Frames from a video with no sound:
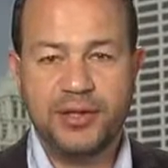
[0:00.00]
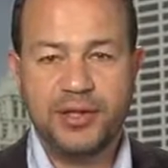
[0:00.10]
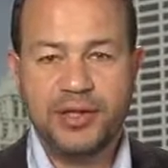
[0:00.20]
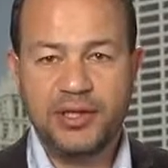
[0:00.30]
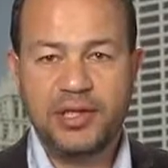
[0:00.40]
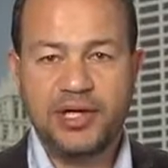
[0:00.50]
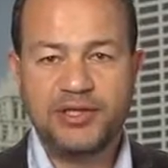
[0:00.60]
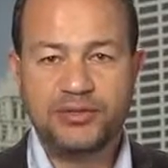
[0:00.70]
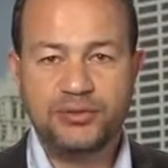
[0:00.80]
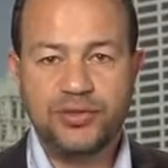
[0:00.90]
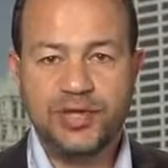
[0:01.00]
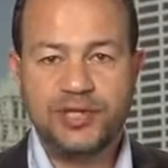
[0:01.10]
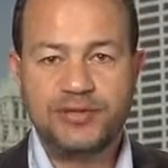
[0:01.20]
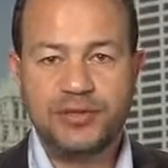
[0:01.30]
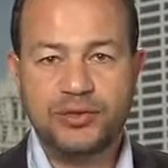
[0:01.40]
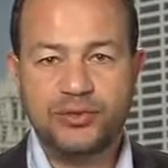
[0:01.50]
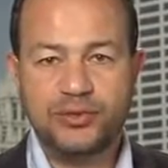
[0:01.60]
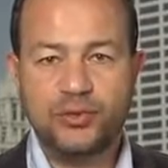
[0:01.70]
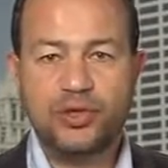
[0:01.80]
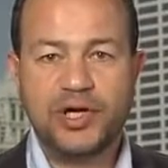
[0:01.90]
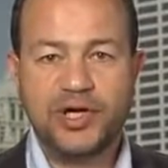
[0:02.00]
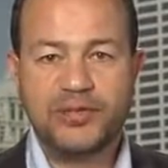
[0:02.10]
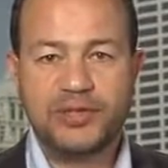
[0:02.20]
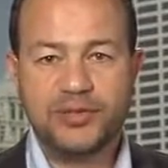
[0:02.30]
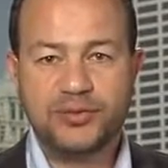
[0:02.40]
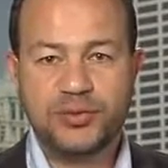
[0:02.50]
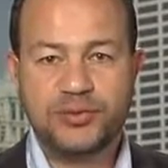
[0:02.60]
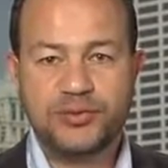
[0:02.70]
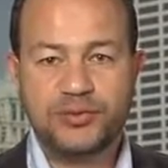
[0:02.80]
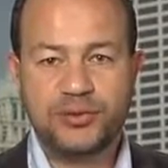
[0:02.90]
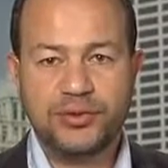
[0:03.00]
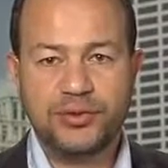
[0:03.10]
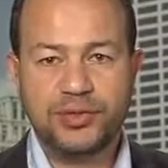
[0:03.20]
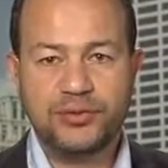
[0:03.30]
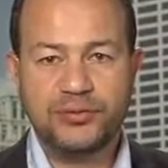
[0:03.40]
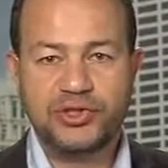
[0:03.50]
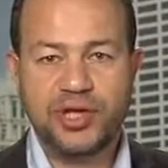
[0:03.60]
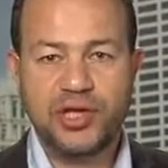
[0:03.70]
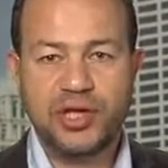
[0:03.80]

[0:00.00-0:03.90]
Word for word: In the last 2 days, 2 more hospitals were destroyed, which are the